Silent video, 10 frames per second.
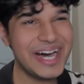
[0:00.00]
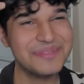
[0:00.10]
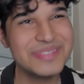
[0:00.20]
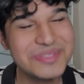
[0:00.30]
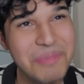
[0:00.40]

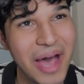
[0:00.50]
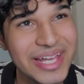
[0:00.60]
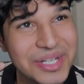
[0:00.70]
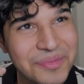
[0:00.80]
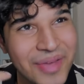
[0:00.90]
I'm
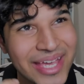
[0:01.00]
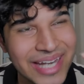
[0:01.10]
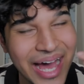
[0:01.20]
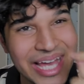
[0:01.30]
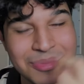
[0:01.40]

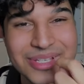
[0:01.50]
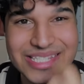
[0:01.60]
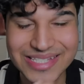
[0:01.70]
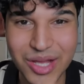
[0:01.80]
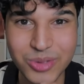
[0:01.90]
Spider-Man! I am a
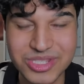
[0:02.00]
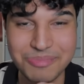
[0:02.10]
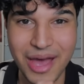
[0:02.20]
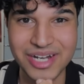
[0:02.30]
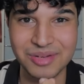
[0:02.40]
slow
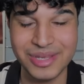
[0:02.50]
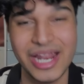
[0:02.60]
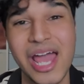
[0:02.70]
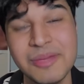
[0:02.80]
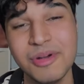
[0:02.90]

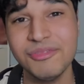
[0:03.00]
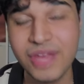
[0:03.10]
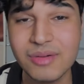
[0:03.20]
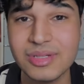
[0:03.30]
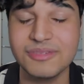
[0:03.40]
Spider-Man! I am a
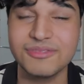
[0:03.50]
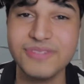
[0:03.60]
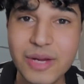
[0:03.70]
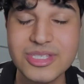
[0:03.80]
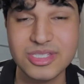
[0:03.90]
very,
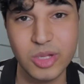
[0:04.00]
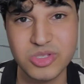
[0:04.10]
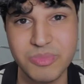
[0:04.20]
very slow